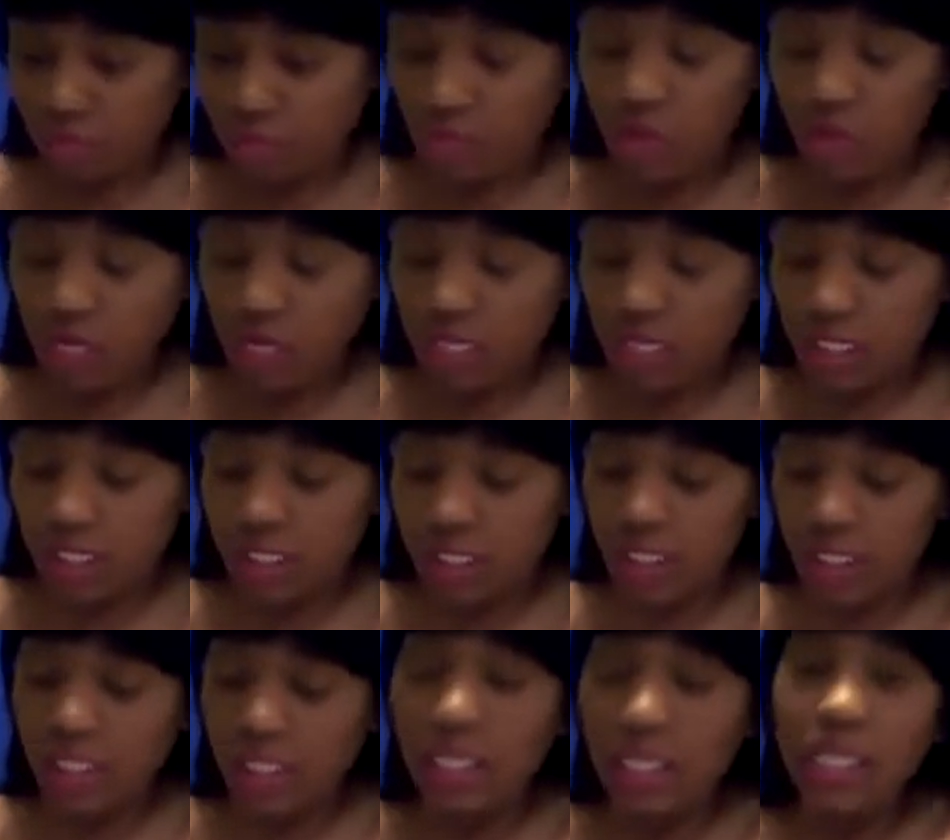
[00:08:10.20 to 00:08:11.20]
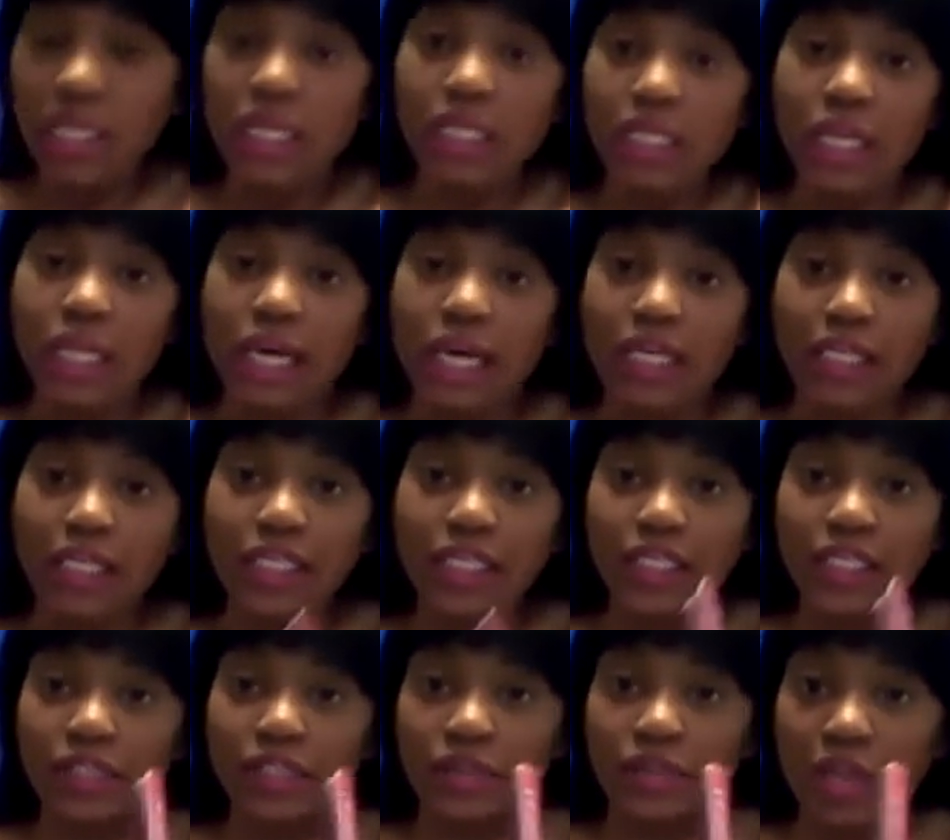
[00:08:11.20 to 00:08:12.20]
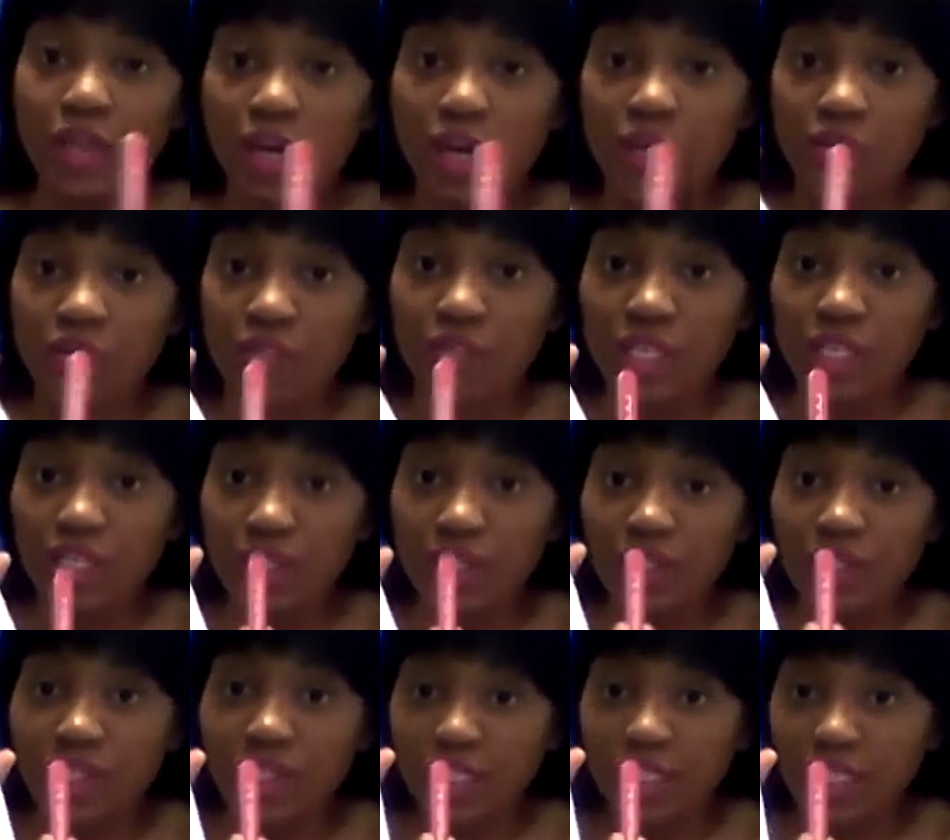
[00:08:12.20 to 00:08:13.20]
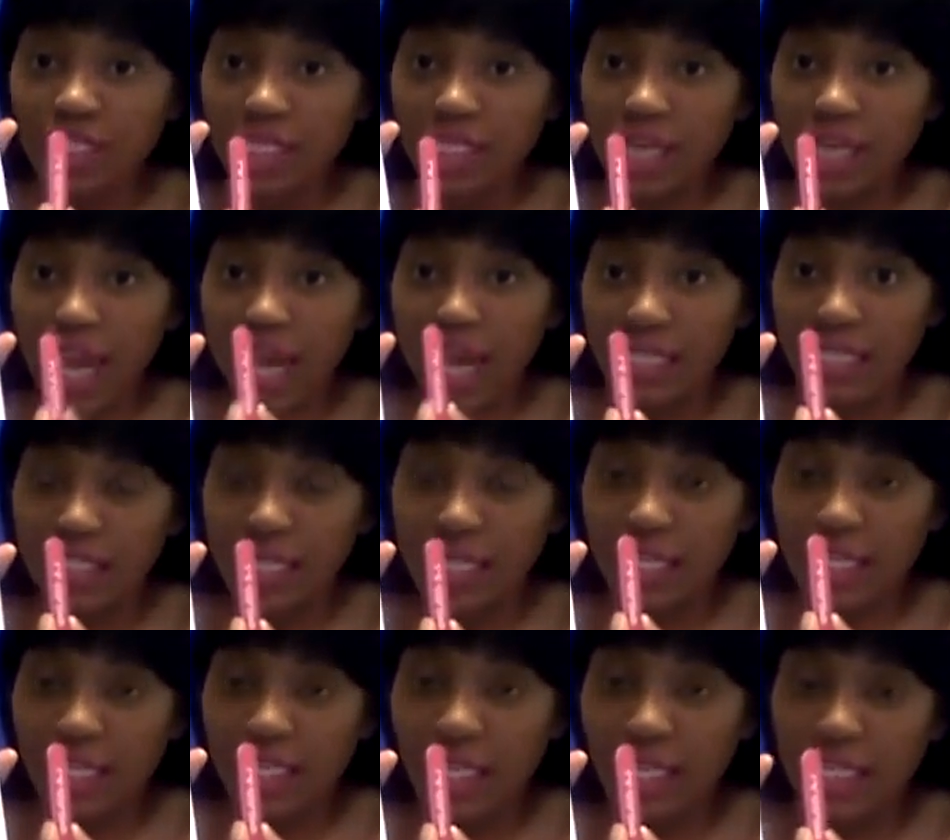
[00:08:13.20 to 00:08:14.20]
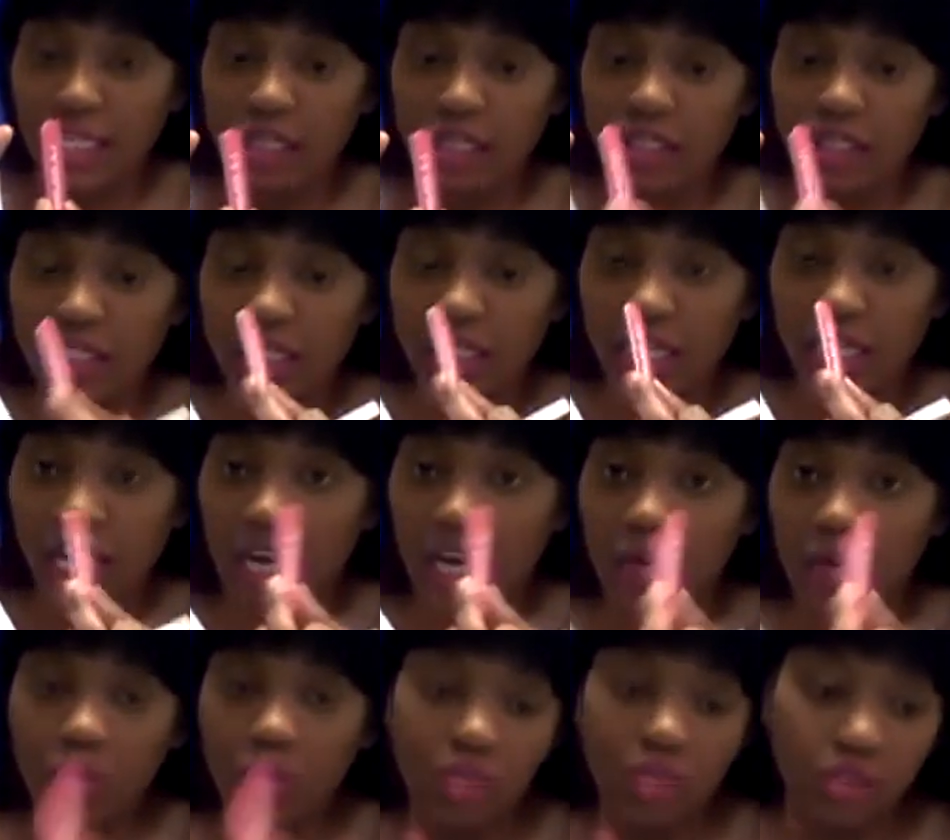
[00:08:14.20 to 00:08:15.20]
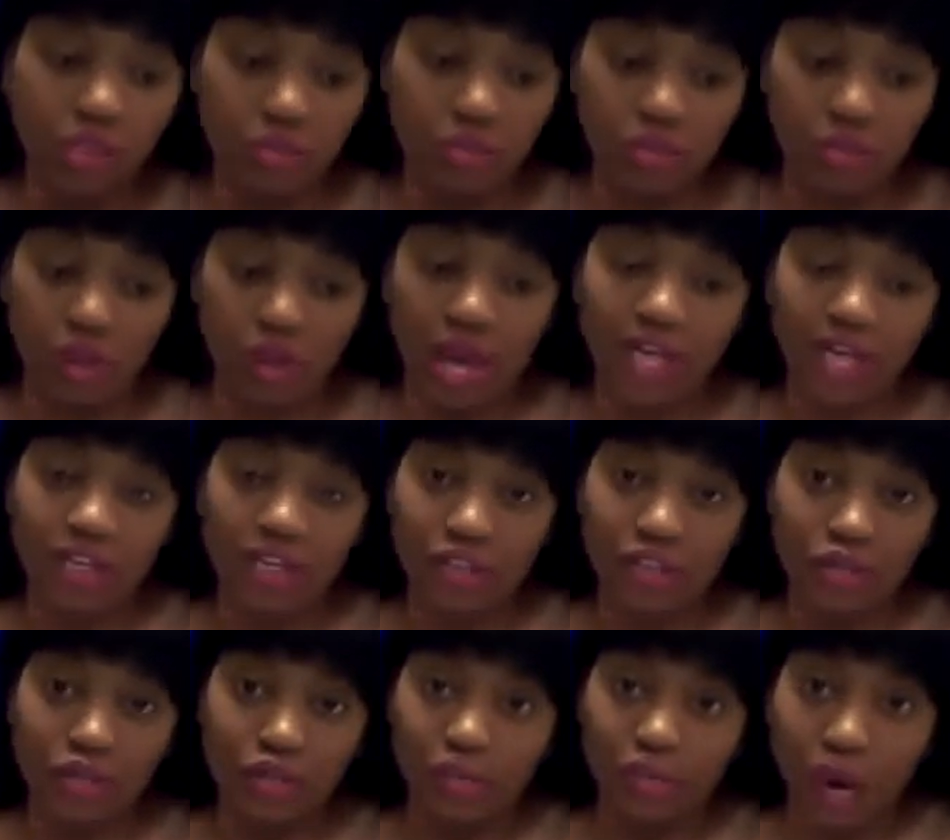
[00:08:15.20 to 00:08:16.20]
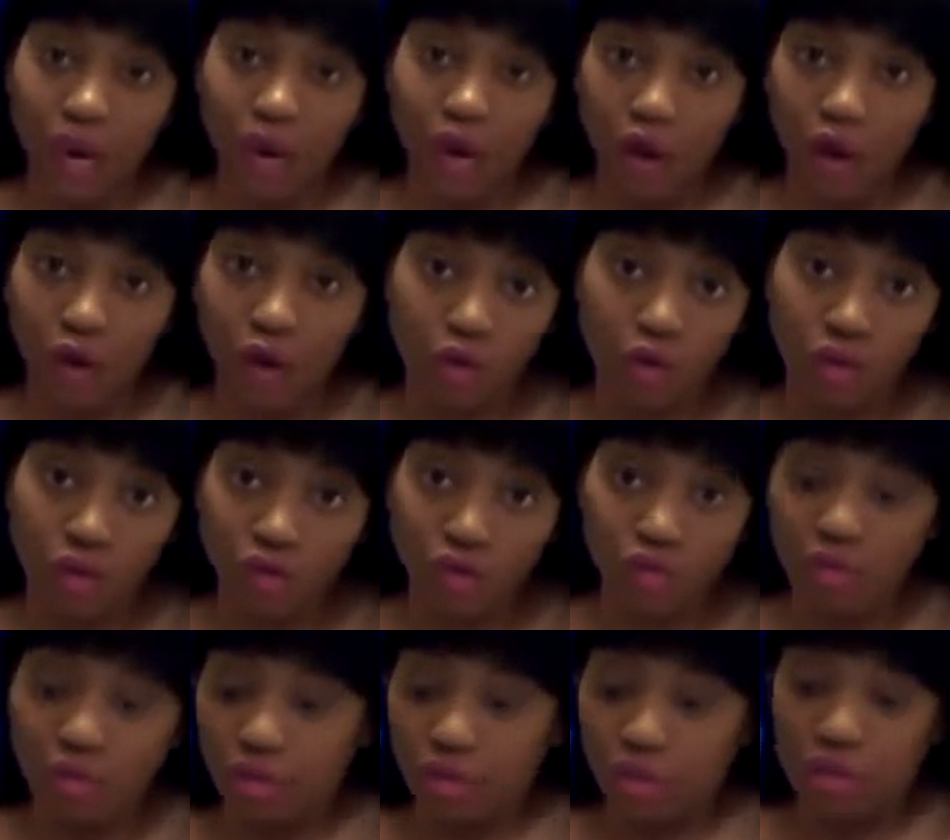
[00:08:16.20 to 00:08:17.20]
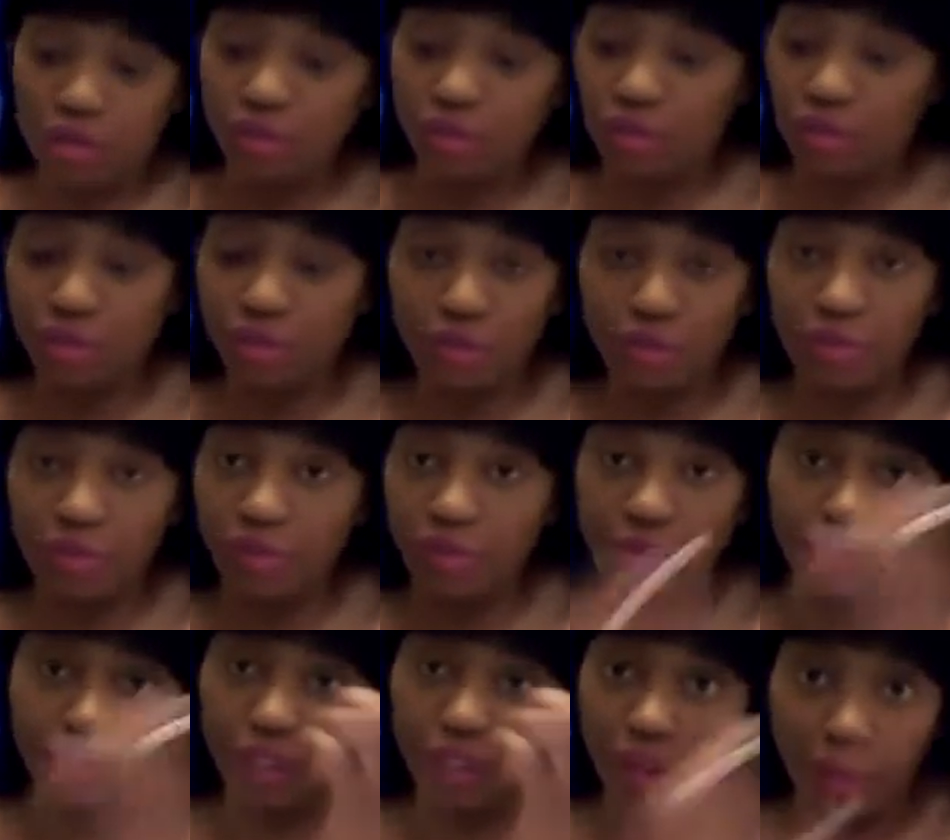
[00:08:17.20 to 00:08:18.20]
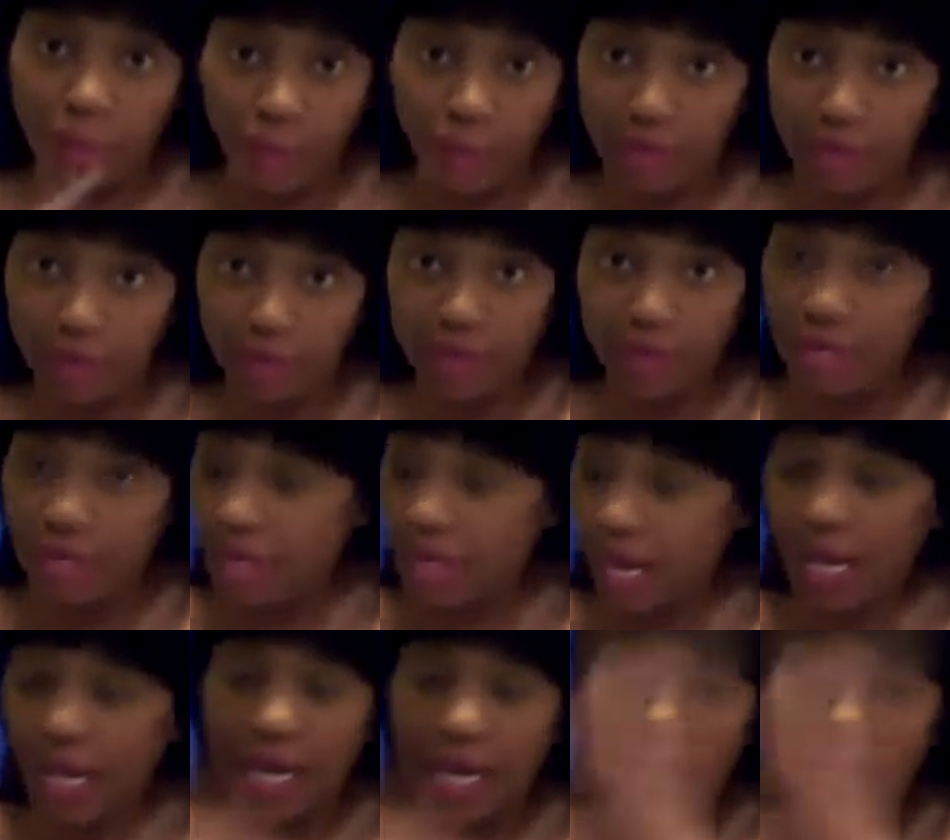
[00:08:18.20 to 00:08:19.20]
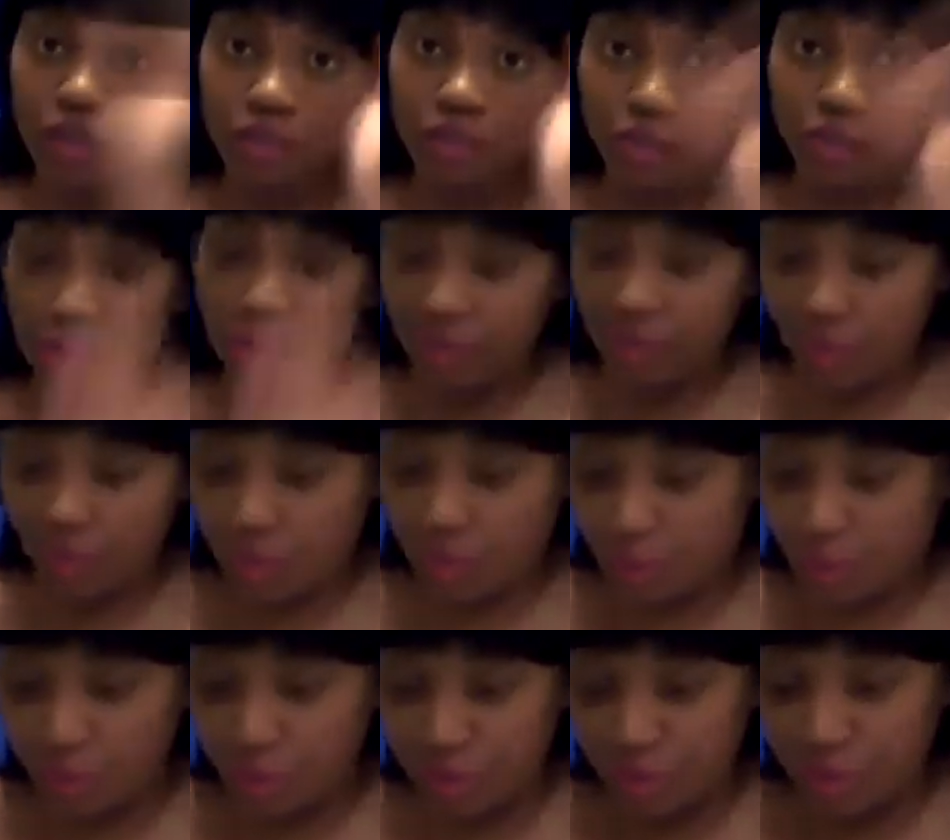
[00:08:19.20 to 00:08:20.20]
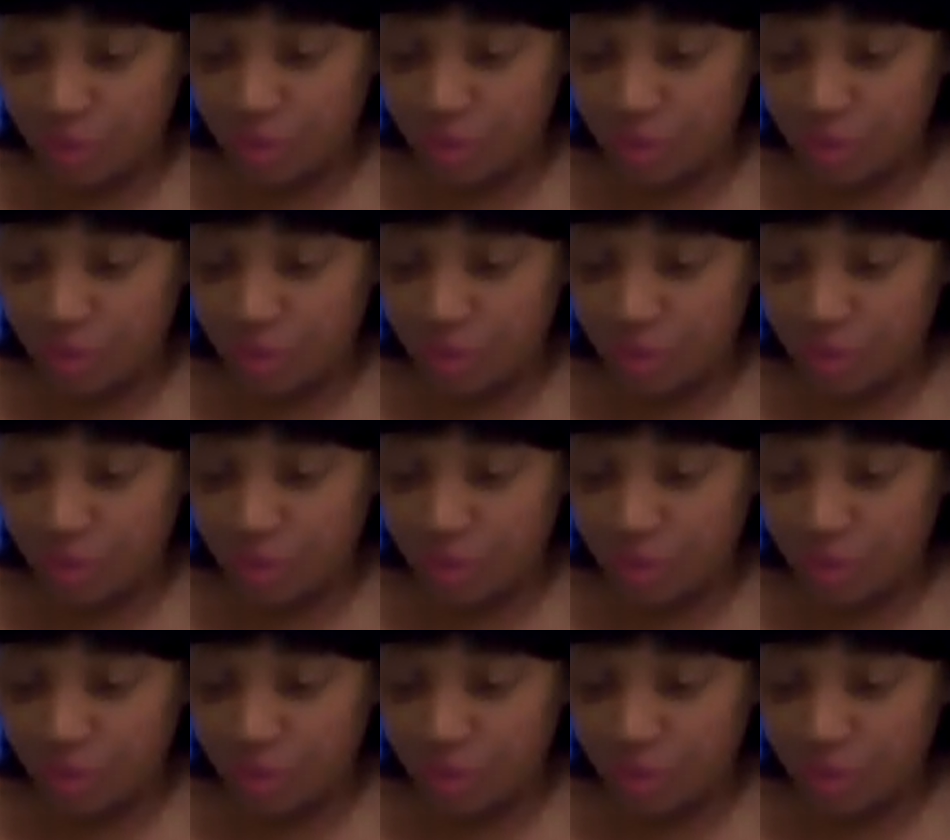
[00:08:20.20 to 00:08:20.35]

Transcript: Okay, see, like this has the LA colors. It came with glue, so I can use my old glue or use the new glue. It don't matter. I got glue everywhere.